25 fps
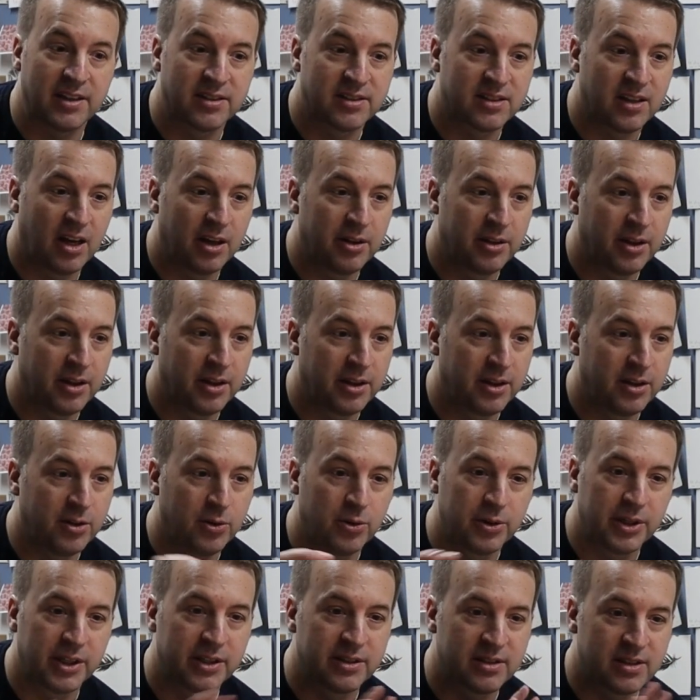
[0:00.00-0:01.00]
so that the
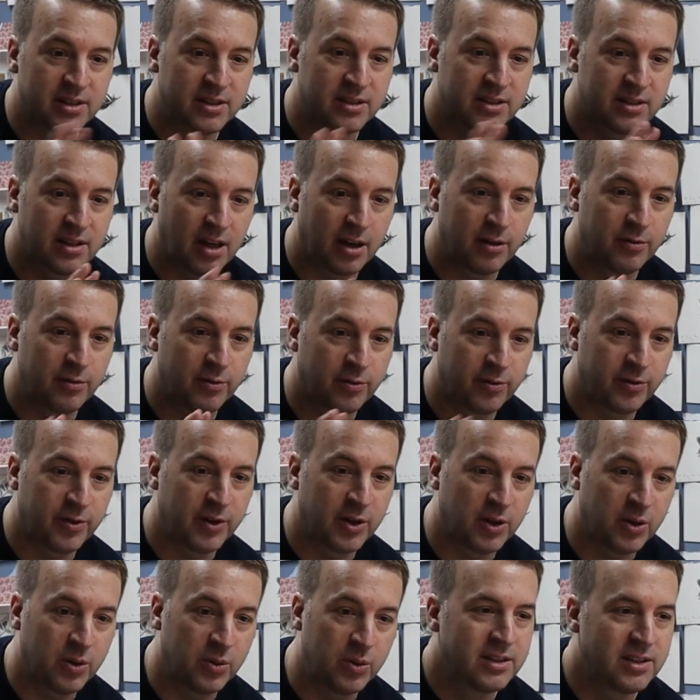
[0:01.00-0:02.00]
audiences don't
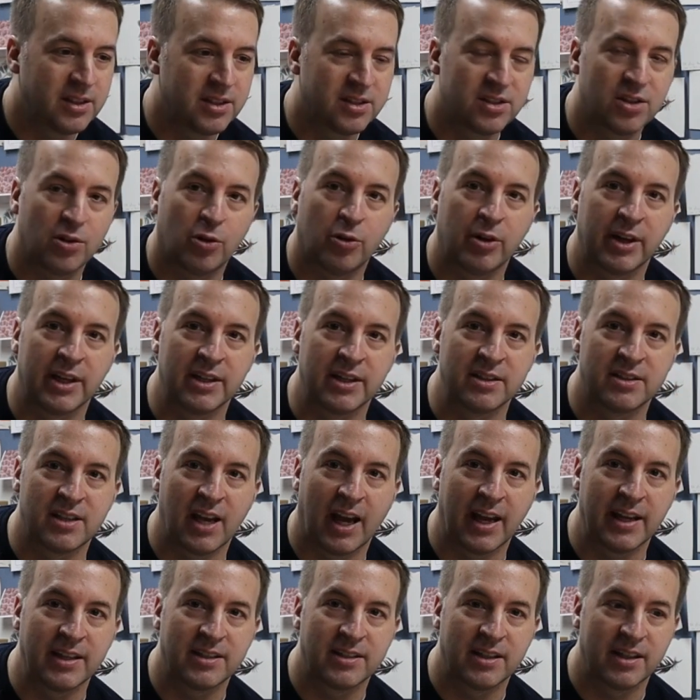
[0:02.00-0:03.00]
feel
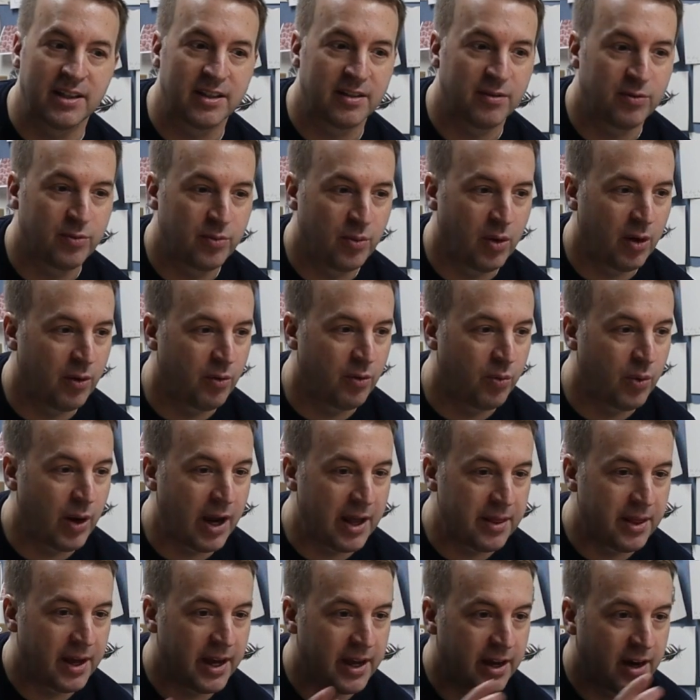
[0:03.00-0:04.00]
disorientated of
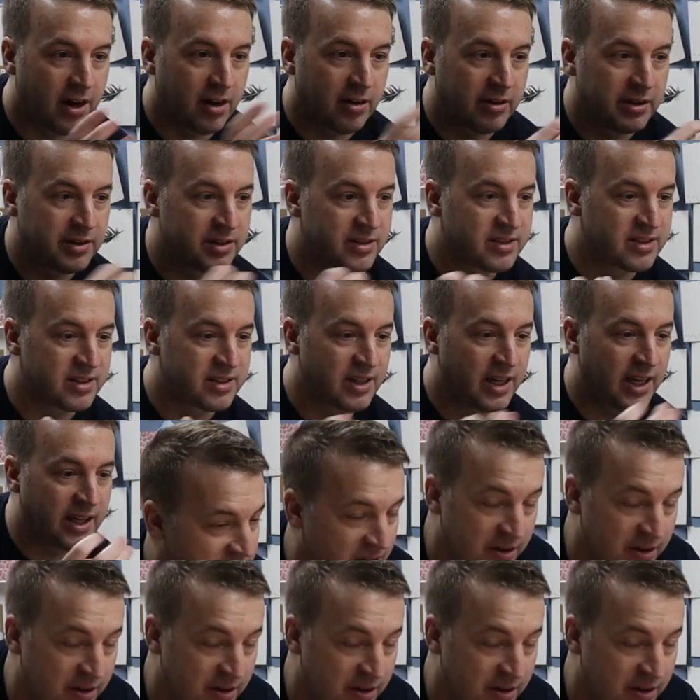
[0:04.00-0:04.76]
where they are in the scene.